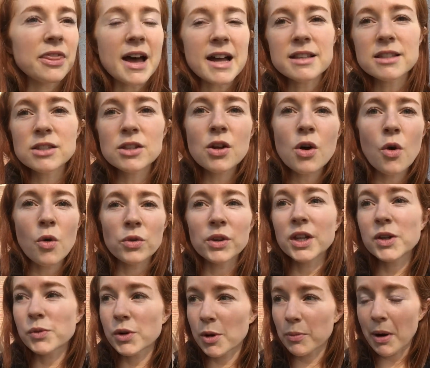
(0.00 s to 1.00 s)
That's the
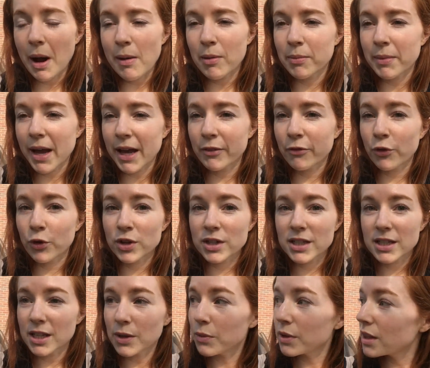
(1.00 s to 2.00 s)
only real problem I
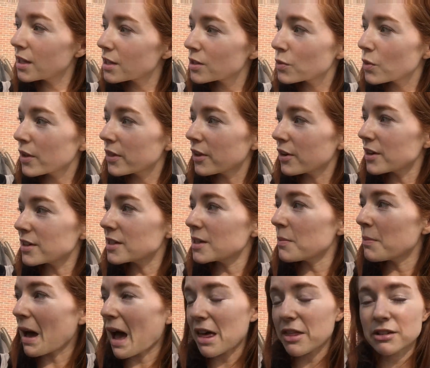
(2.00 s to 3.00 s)
foresee with this one. There isn't
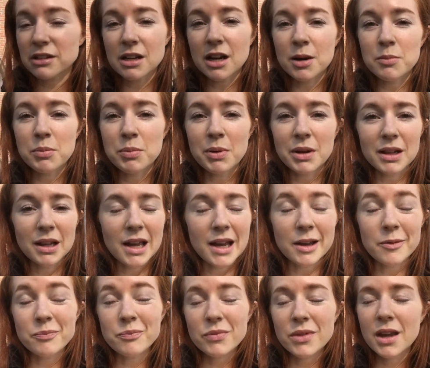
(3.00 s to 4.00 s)
a bathtub, but
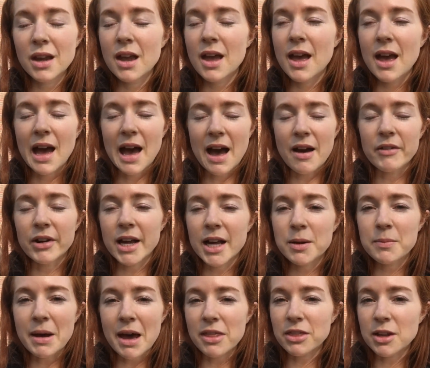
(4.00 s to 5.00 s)
like haven't
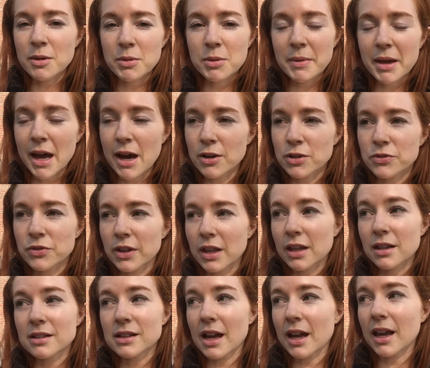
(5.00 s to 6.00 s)
had a bathtub in my house for
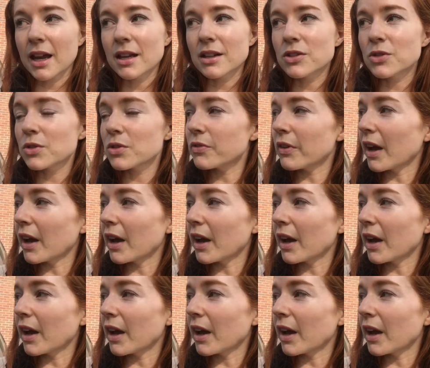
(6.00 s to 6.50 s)
like a decade, so it's